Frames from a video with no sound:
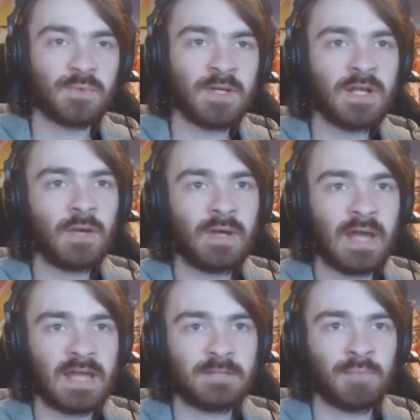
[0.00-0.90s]
we can go
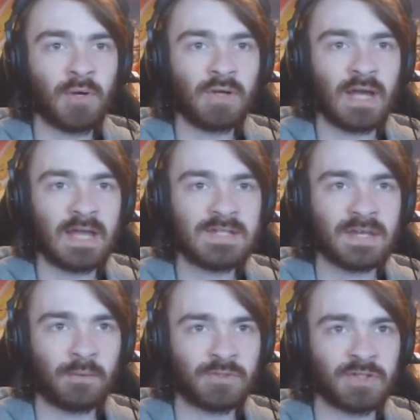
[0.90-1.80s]
ahead, poke our heads
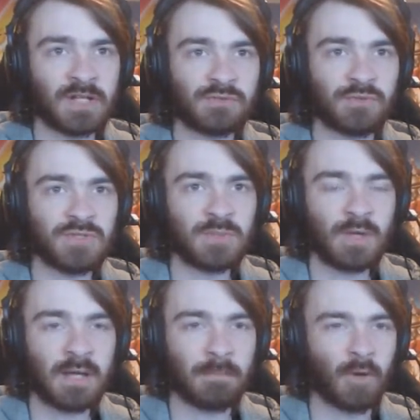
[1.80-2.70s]
out onto the next route, see what
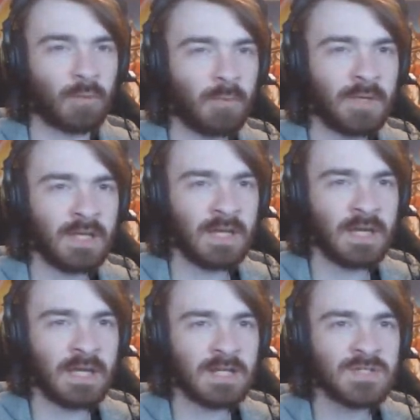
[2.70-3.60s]
kind of Pokemon we can get, I
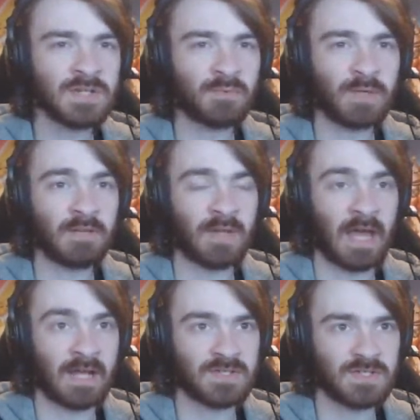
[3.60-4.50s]
guess, see if we can even
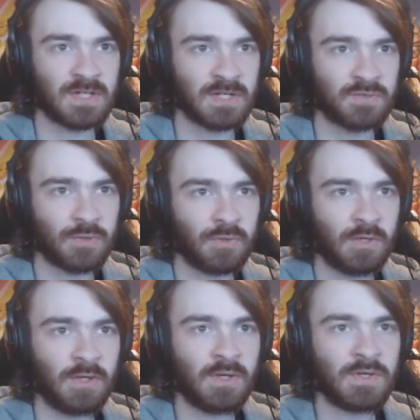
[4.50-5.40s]
access the next route.
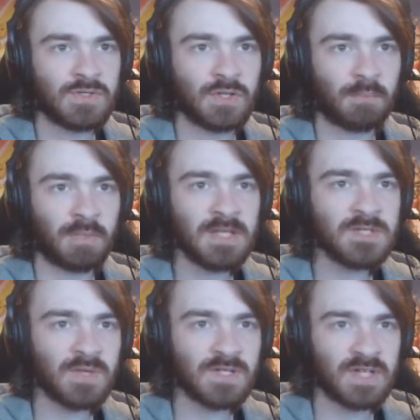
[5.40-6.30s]
So the police
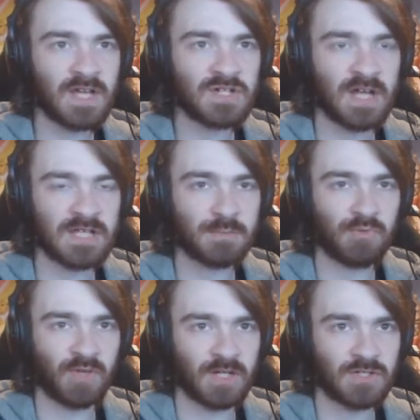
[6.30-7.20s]
investigation has to be
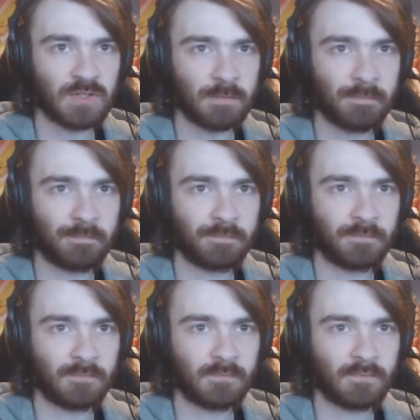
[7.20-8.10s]
finished.
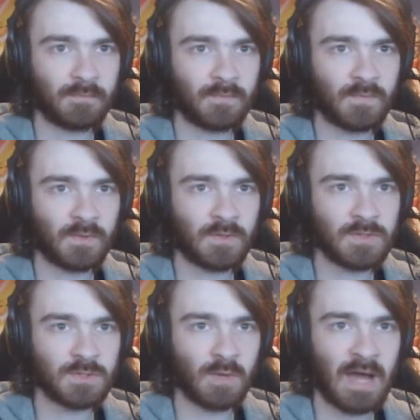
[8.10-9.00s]

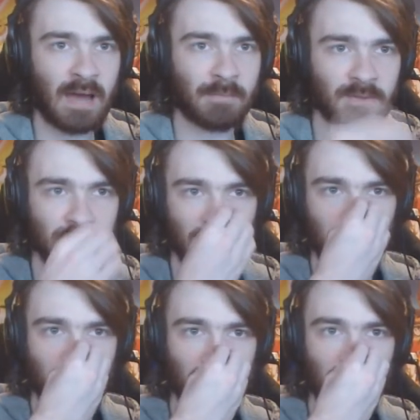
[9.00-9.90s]
So what happened?
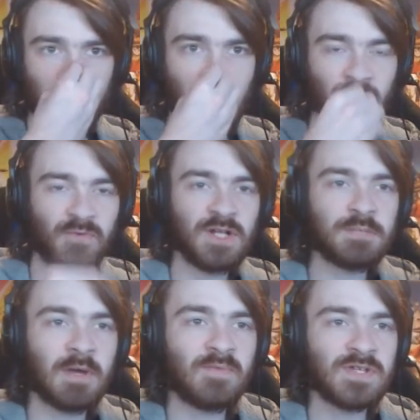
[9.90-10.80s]
I
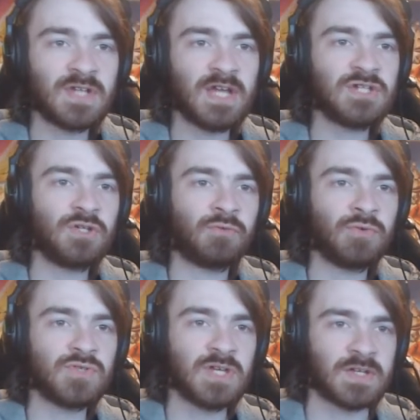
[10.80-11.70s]
finished my investigation on
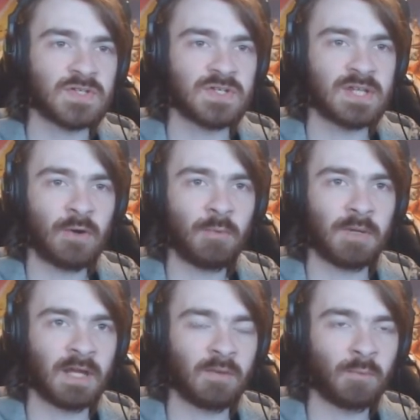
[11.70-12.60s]
Route 6, is now
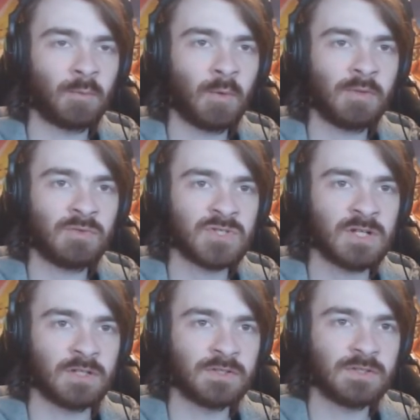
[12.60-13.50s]
open again. Well, what were the
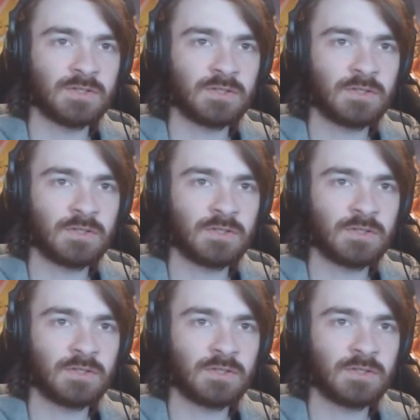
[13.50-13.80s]
results?